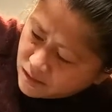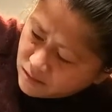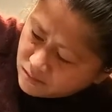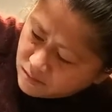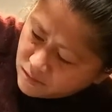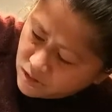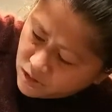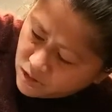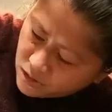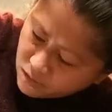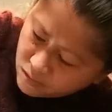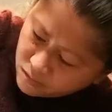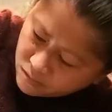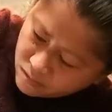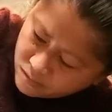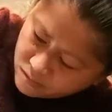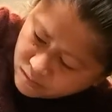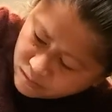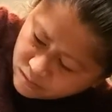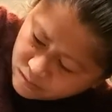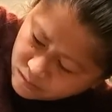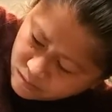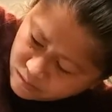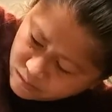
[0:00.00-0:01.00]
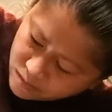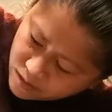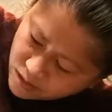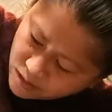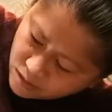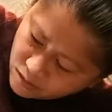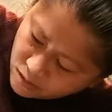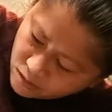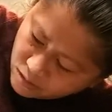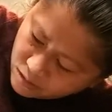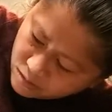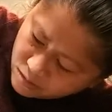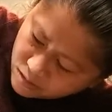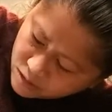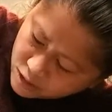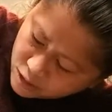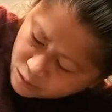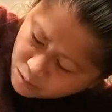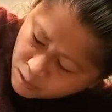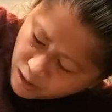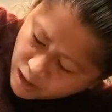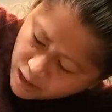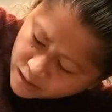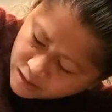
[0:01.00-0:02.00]
you know, little
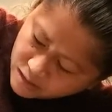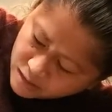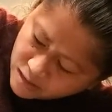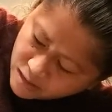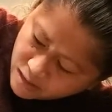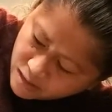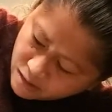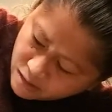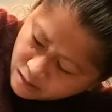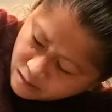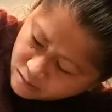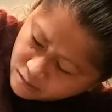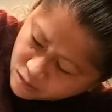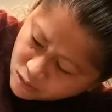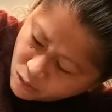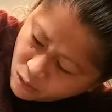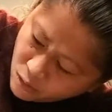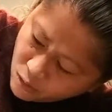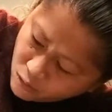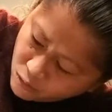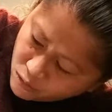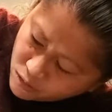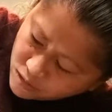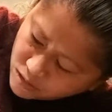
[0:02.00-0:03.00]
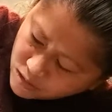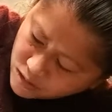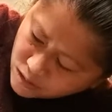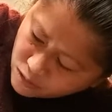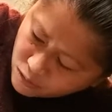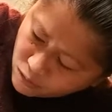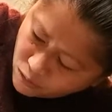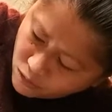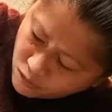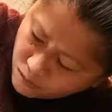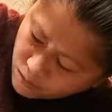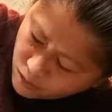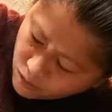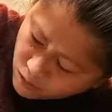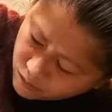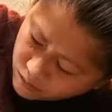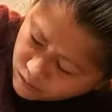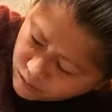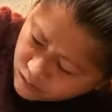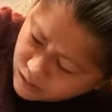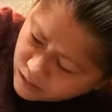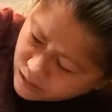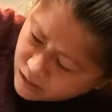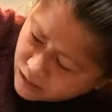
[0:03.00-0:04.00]
spots there, totally normal.
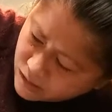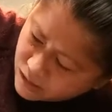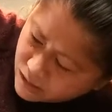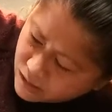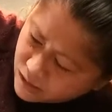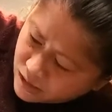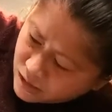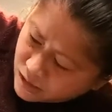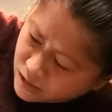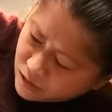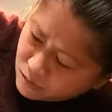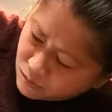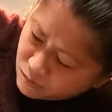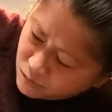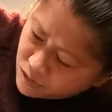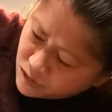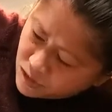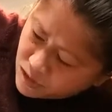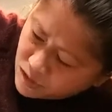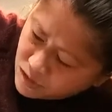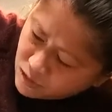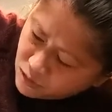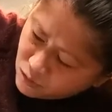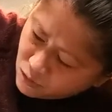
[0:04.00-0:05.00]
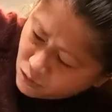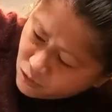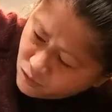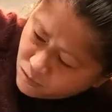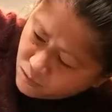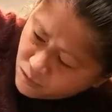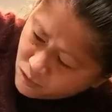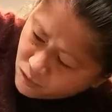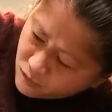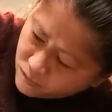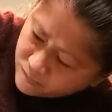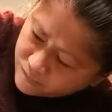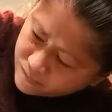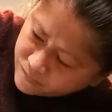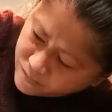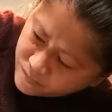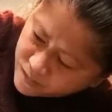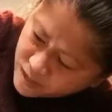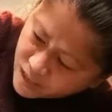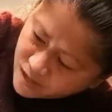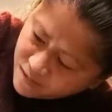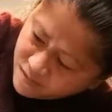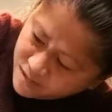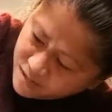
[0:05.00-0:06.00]
Completely normal.
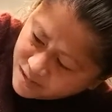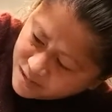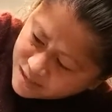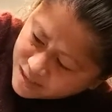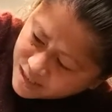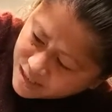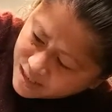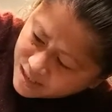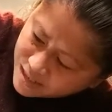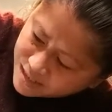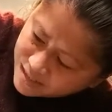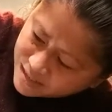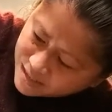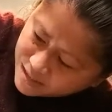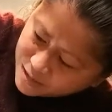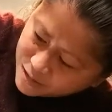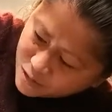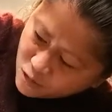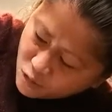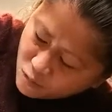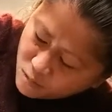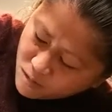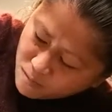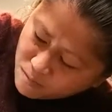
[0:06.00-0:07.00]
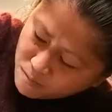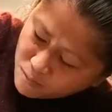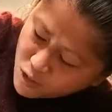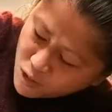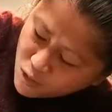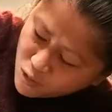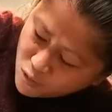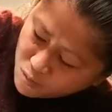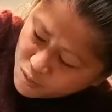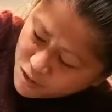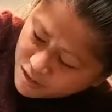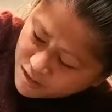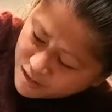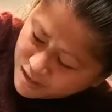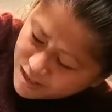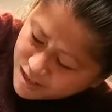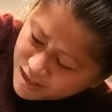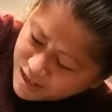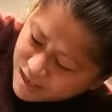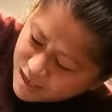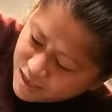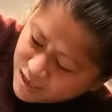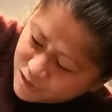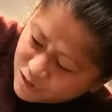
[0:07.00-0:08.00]
They even said that's the Scoby poop.
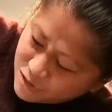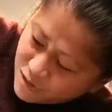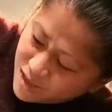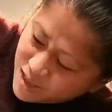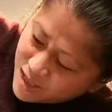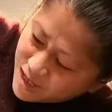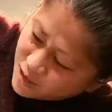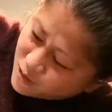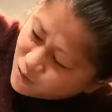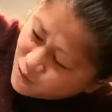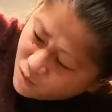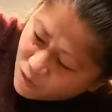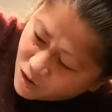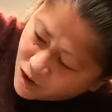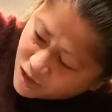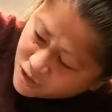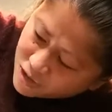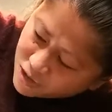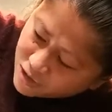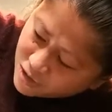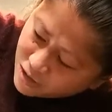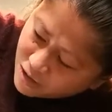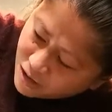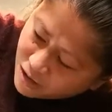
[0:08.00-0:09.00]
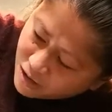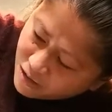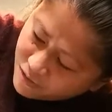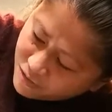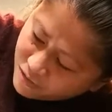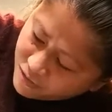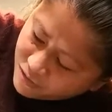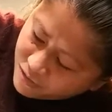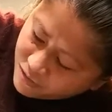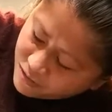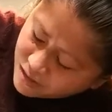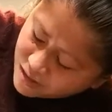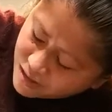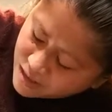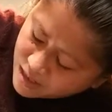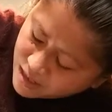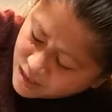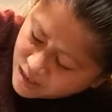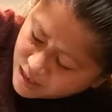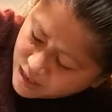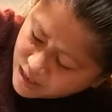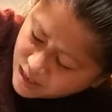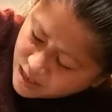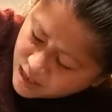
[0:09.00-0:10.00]
So I like to wash it off
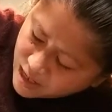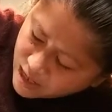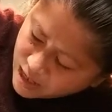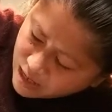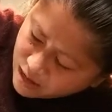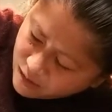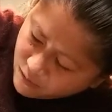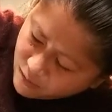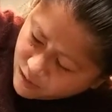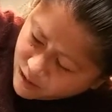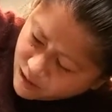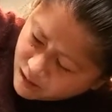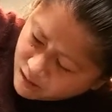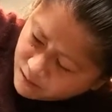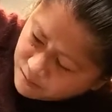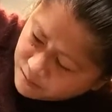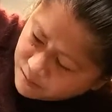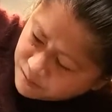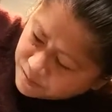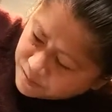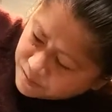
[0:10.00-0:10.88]
anyway.